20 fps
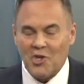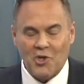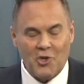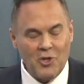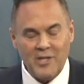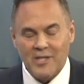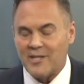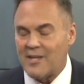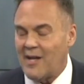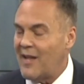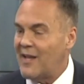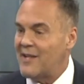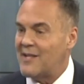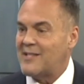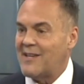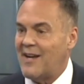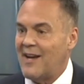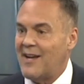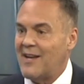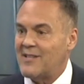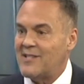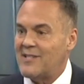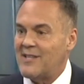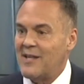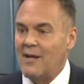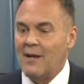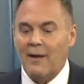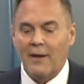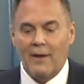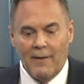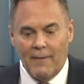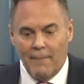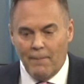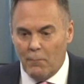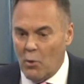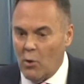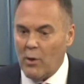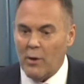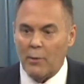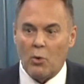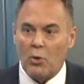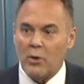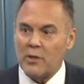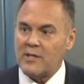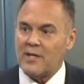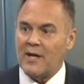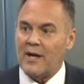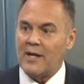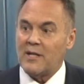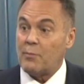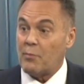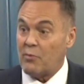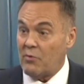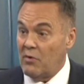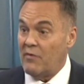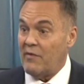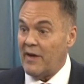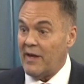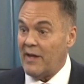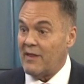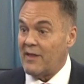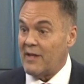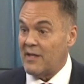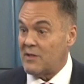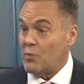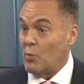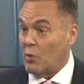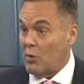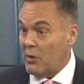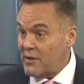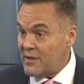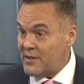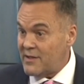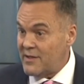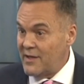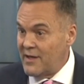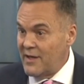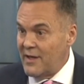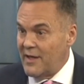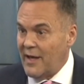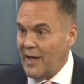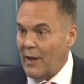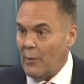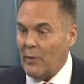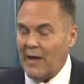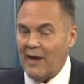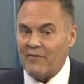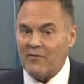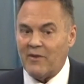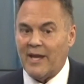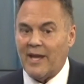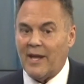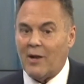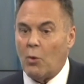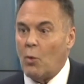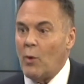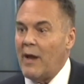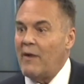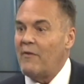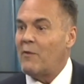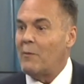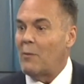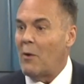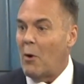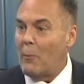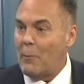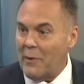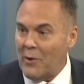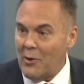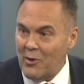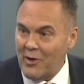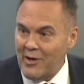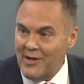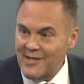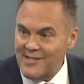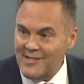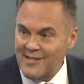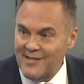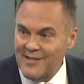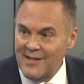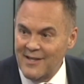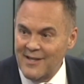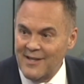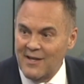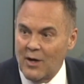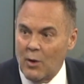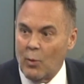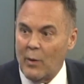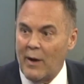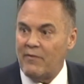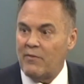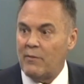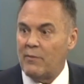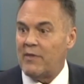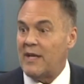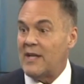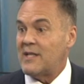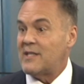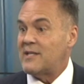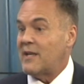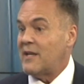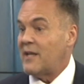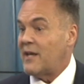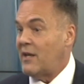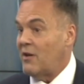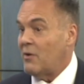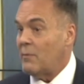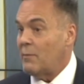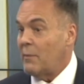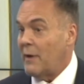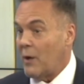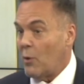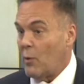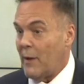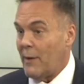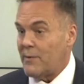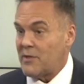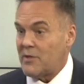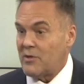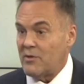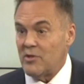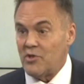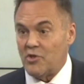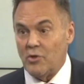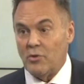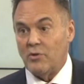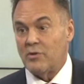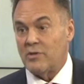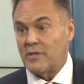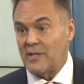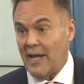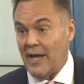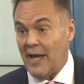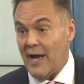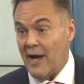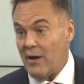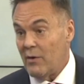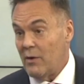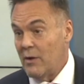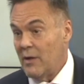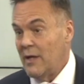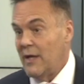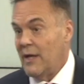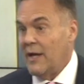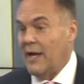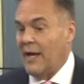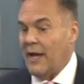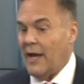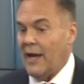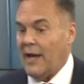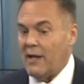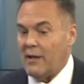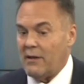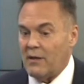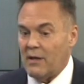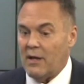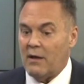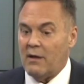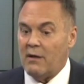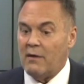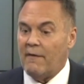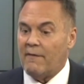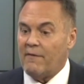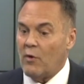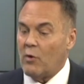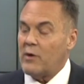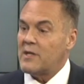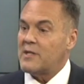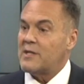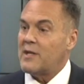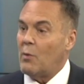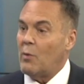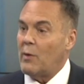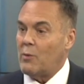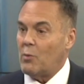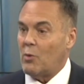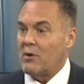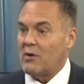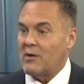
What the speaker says: Good, solid science, more and more science proving this works, and we have to get away from opioids, away from things that killed Mike Webster and Junior Seau, and focus on what